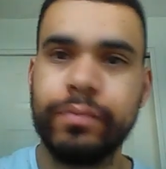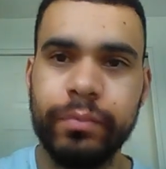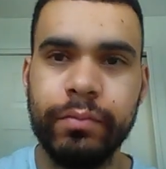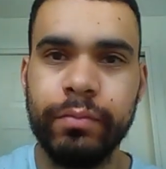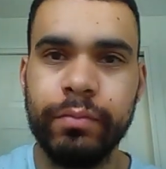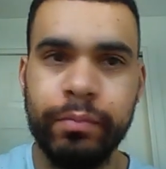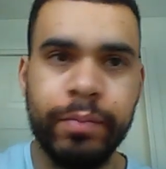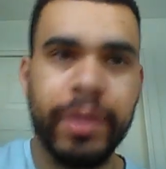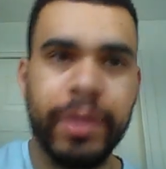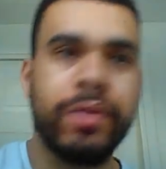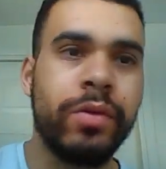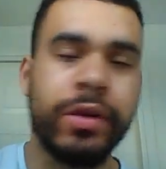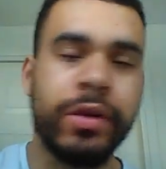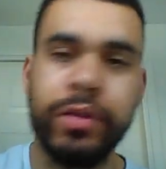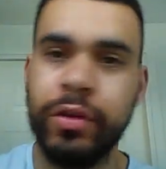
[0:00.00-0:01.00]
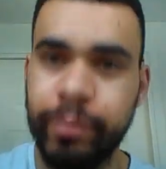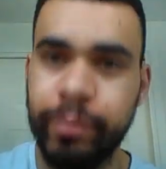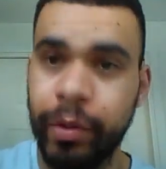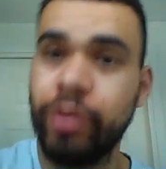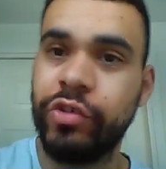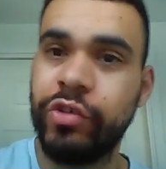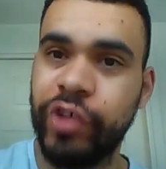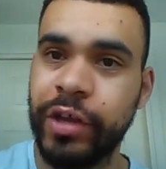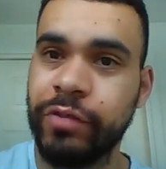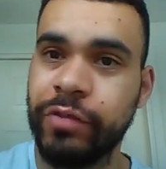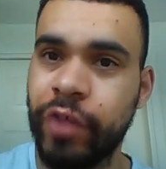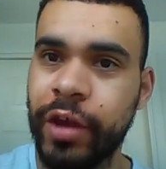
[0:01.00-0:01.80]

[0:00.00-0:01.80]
Bitcoin. You know, it's blockchain, right?